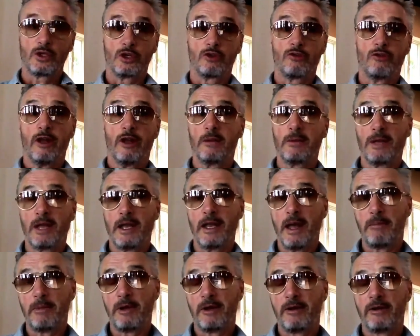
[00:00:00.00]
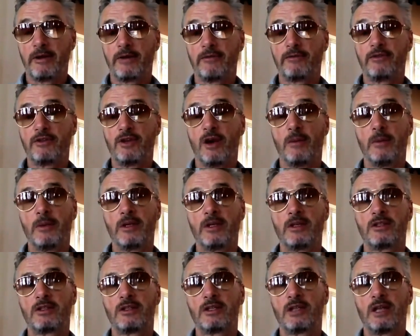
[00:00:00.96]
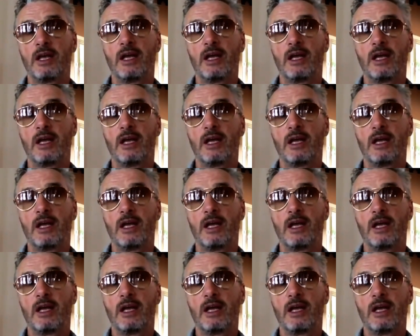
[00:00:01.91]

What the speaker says: incredible in that period of dominance.